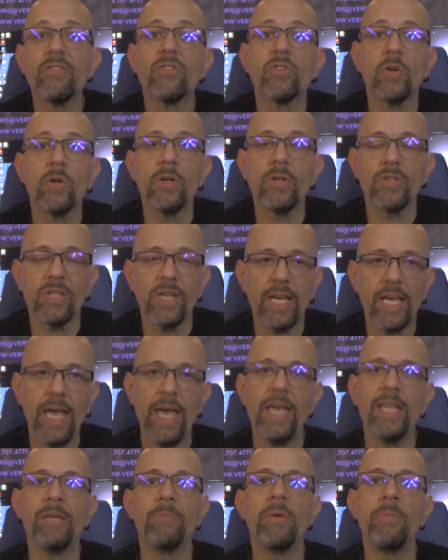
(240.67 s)
So I was like,
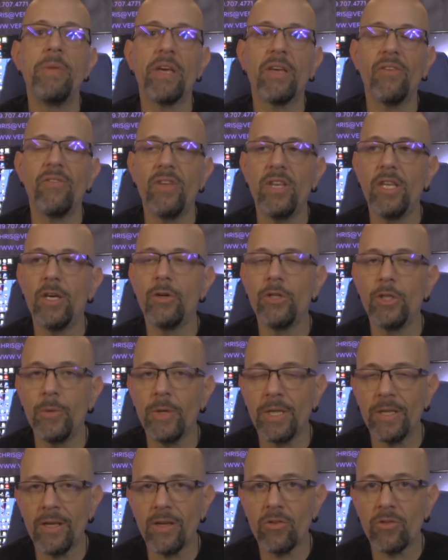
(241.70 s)
hey, let me make a video
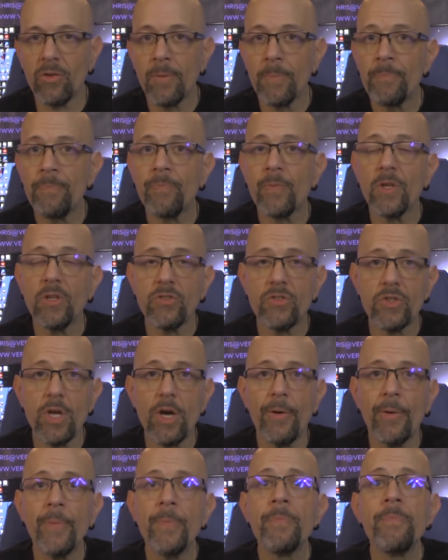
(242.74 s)
doing this.
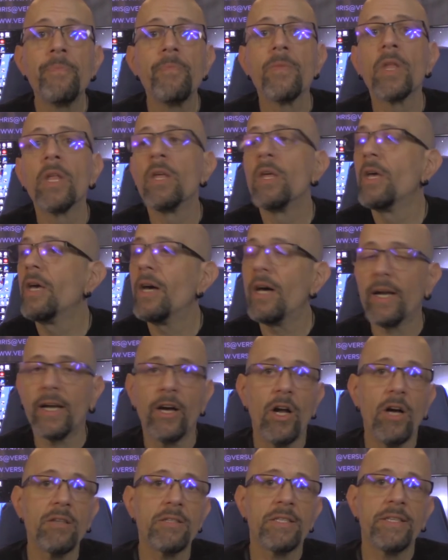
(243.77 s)
So I
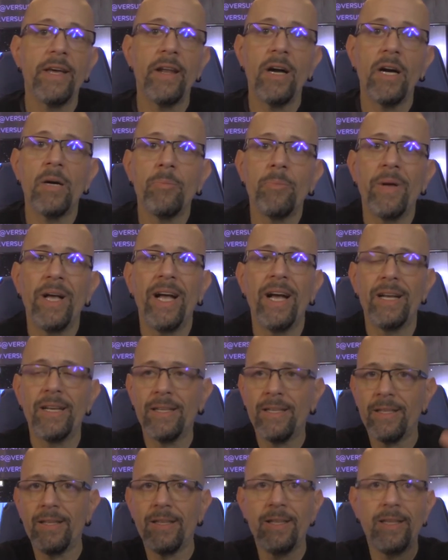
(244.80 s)
got all set up. I had
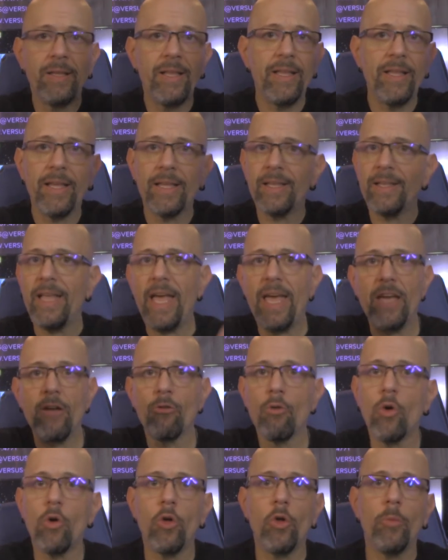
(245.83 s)
A
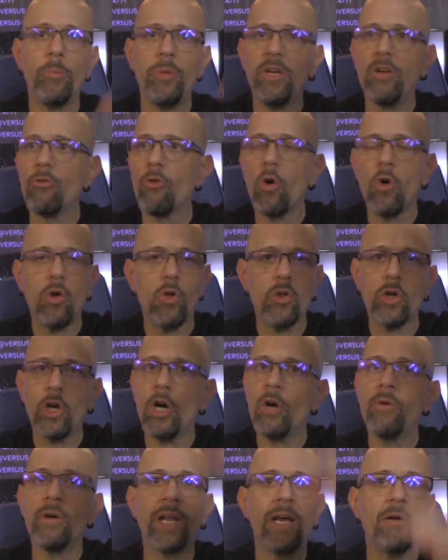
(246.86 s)
roll, B roll
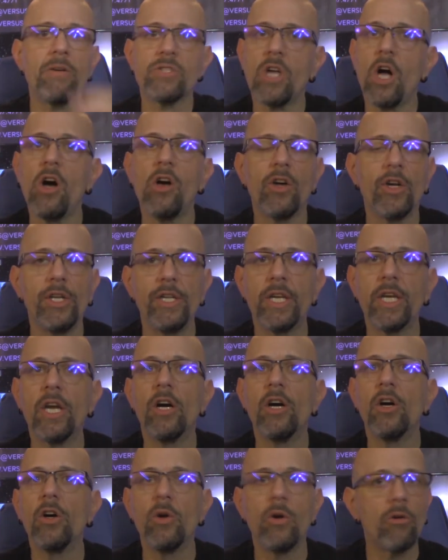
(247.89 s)
going. I was all good to
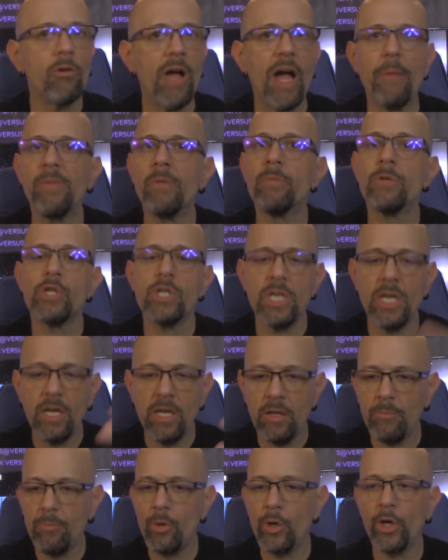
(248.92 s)
go. Grabbed the
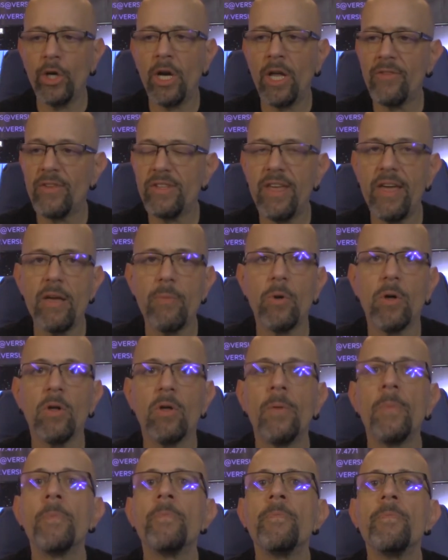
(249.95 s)
machine, put it on the table.